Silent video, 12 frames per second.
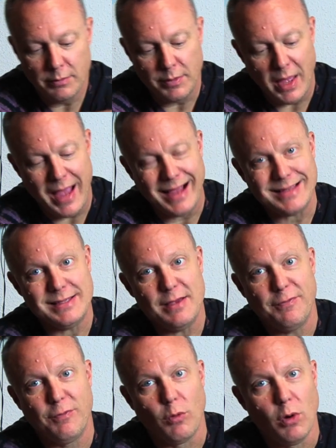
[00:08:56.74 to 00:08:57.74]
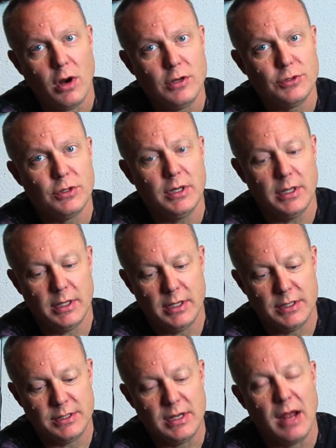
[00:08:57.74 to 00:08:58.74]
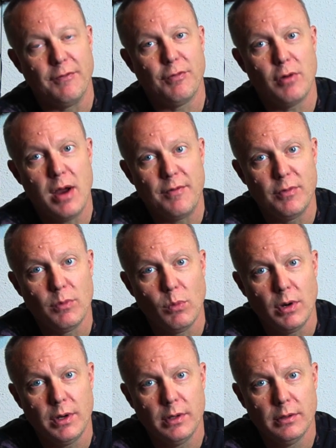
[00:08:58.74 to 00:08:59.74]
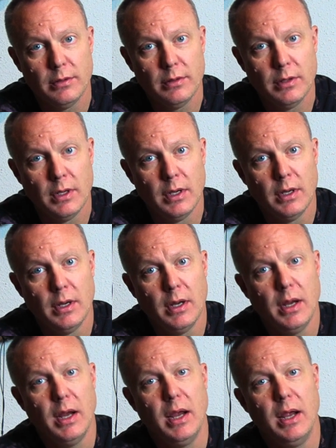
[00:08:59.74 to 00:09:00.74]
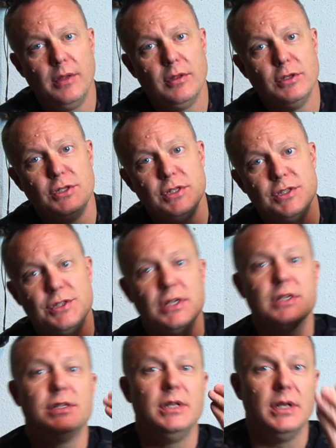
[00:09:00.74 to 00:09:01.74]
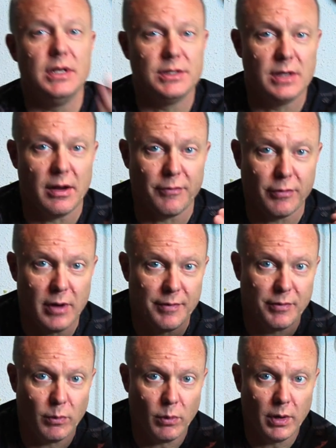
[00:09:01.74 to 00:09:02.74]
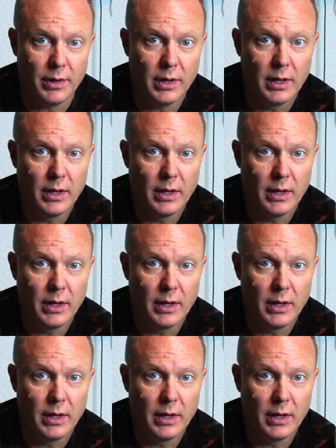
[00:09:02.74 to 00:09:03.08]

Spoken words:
The XF400 is not for everyone, and the G60 is not for everyone.